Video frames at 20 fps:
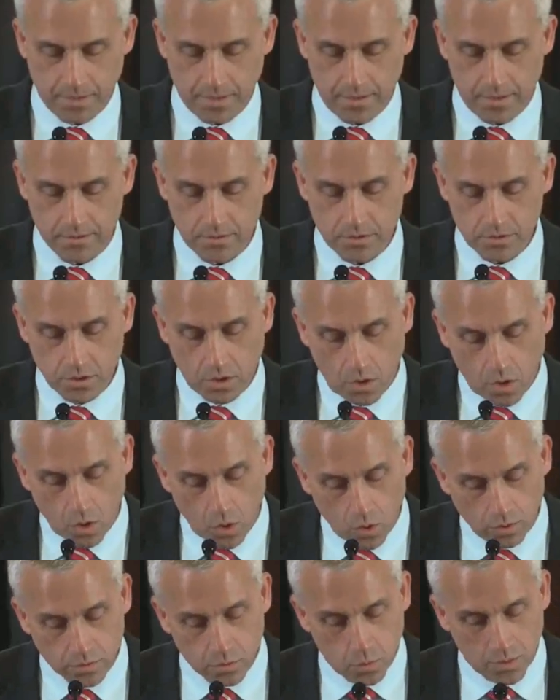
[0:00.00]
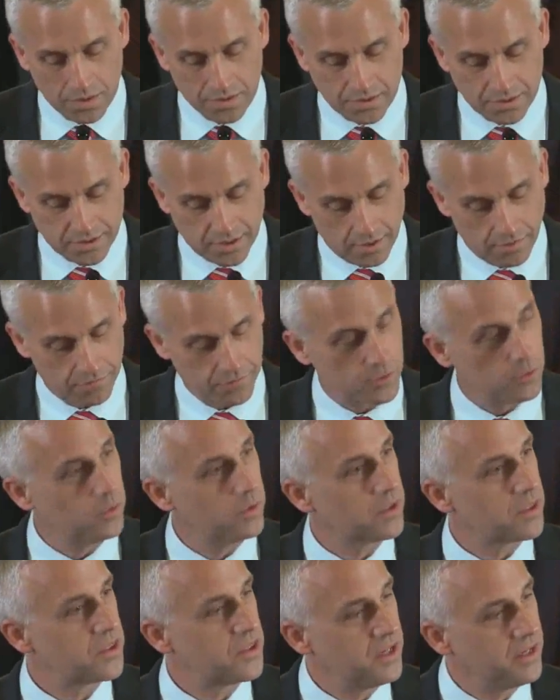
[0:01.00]
It's to hold oneself to
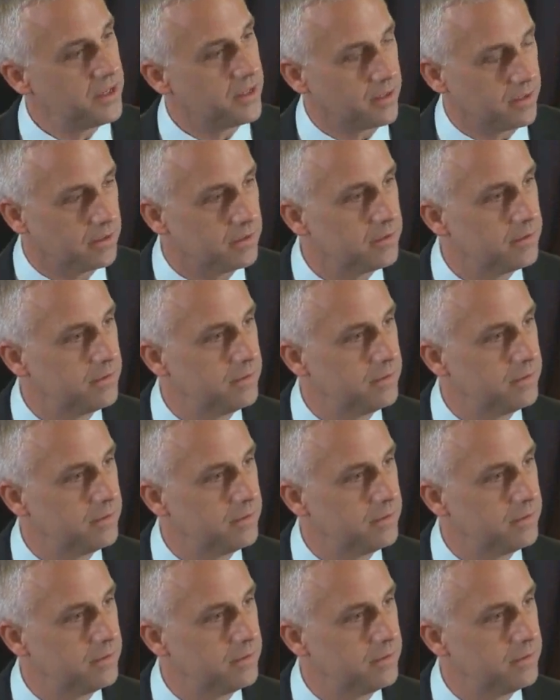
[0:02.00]
a thing.